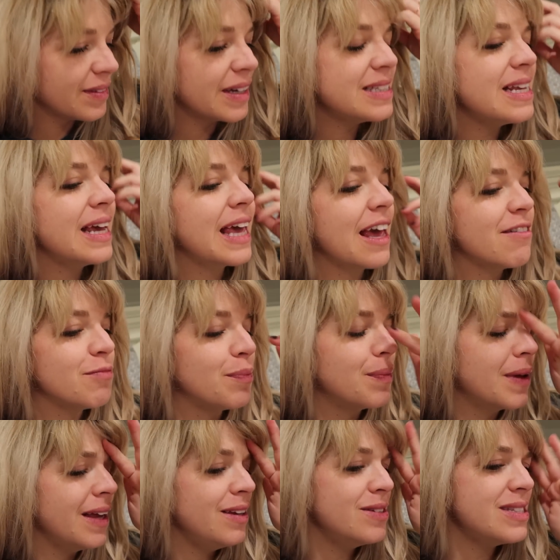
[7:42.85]
I say gave,
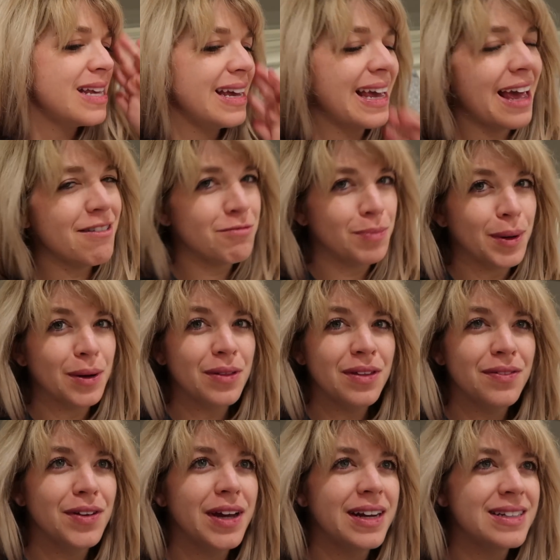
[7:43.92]
can you say gave
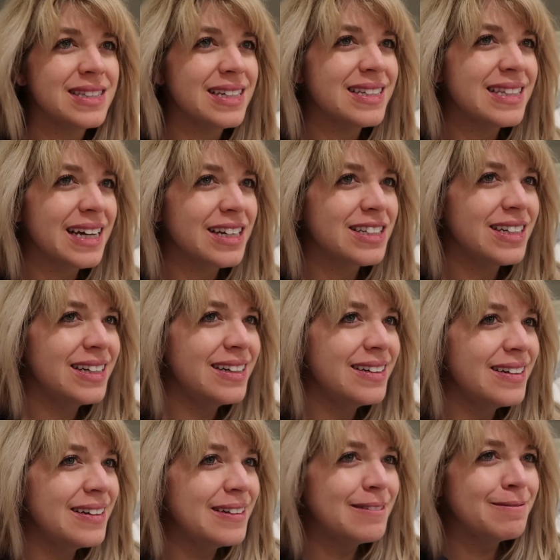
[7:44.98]
birth if you had a C-section?
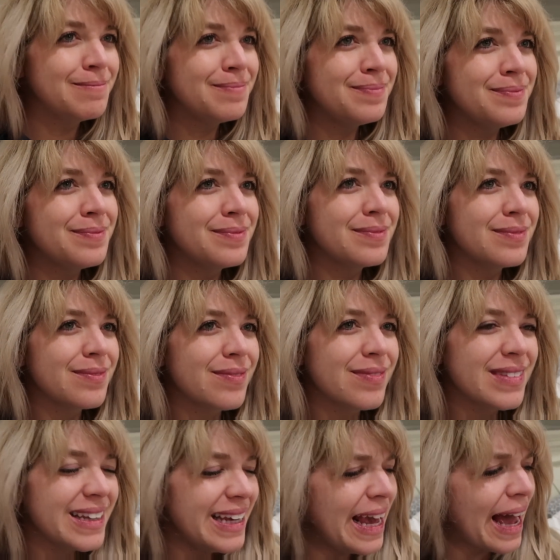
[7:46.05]

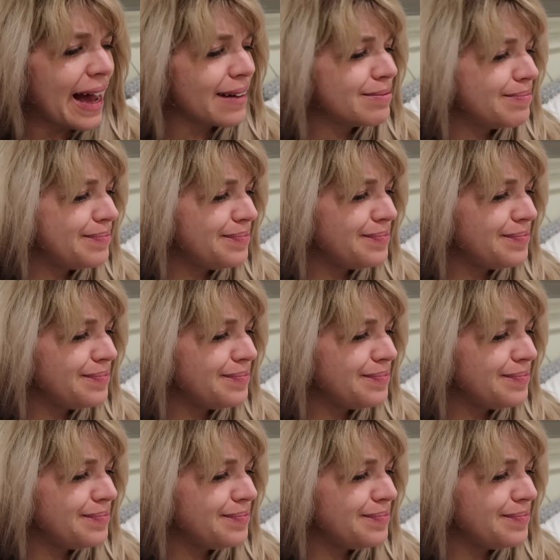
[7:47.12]
Yeah. Yeah.